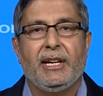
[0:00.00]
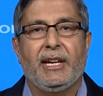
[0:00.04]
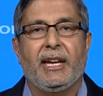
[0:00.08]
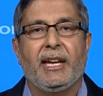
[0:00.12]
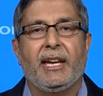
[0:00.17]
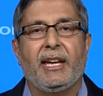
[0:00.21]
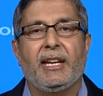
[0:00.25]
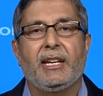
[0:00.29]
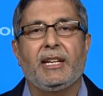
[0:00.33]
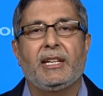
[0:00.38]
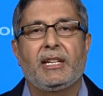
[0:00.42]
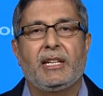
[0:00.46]

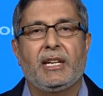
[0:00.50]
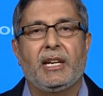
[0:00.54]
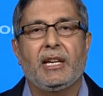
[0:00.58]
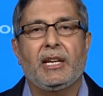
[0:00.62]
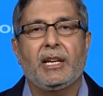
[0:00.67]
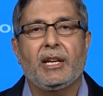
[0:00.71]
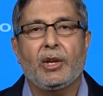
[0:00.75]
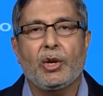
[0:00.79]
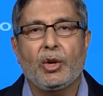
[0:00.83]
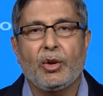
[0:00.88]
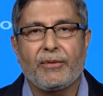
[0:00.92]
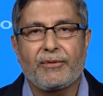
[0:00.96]
And
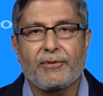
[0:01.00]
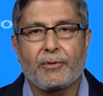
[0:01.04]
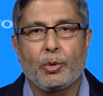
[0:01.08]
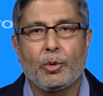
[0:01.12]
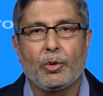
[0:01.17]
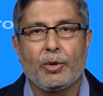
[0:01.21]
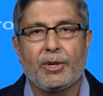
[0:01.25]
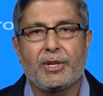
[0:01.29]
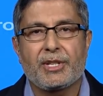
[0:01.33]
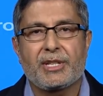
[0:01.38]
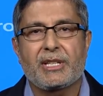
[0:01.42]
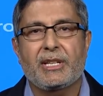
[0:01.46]
uh, of
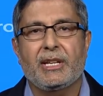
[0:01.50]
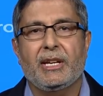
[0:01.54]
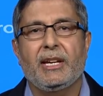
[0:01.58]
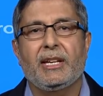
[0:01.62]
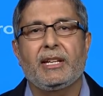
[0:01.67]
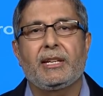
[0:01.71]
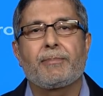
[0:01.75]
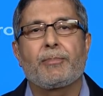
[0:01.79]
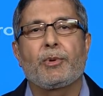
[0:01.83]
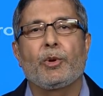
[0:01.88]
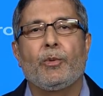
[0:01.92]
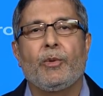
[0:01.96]
course,
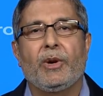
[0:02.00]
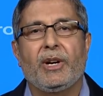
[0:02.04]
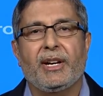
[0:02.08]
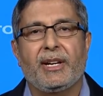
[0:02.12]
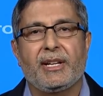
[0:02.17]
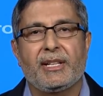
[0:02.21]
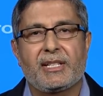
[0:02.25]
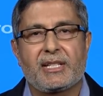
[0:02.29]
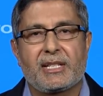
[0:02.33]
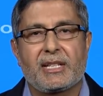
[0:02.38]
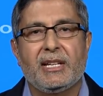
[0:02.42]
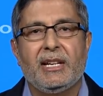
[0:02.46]
it
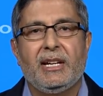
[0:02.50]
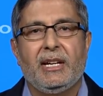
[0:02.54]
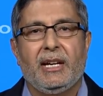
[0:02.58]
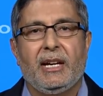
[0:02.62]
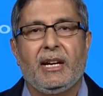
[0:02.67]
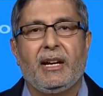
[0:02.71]
provides